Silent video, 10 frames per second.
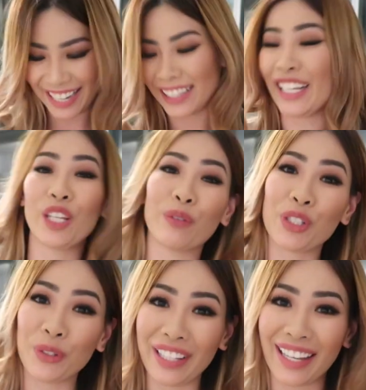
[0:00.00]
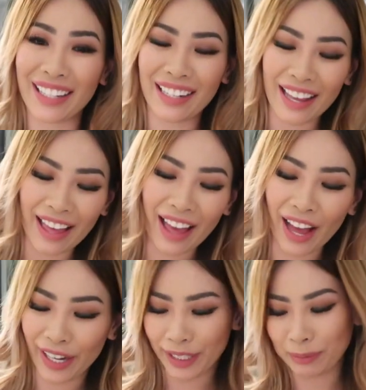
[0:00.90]
Thank you for tuning in.
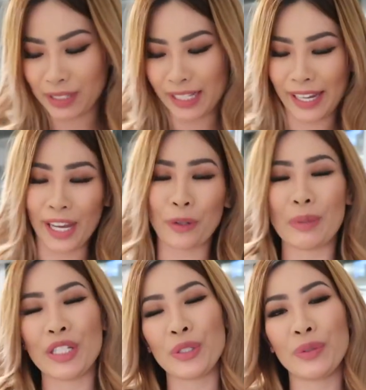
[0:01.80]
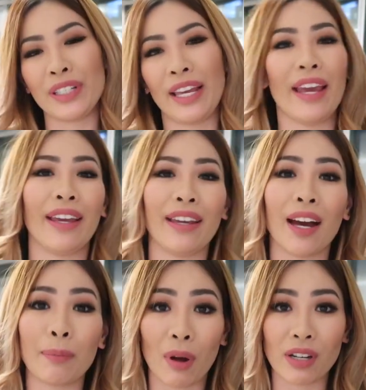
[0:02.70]
Today I will be doing a
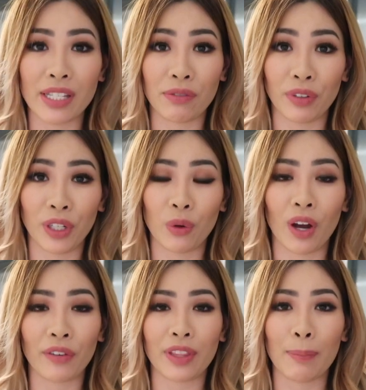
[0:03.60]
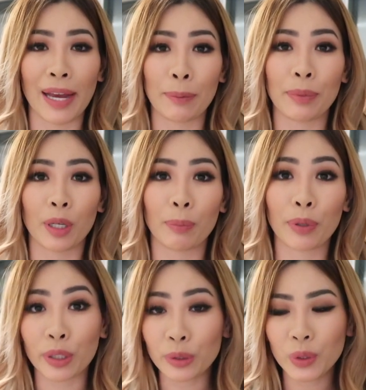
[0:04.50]
unboxing video of the MacBook
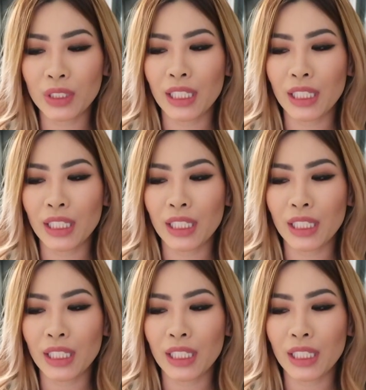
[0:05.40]
Pro.